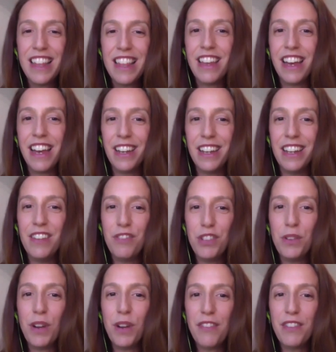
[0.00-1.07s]
that if
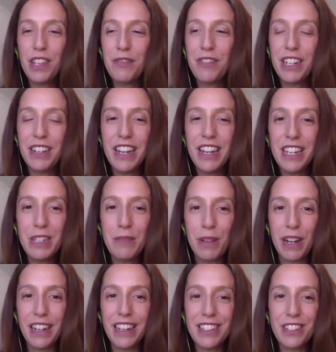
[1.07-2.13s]
you have elevated
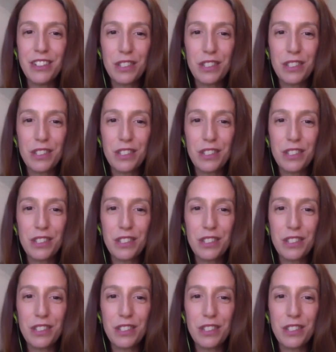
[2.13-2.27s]
antibodies,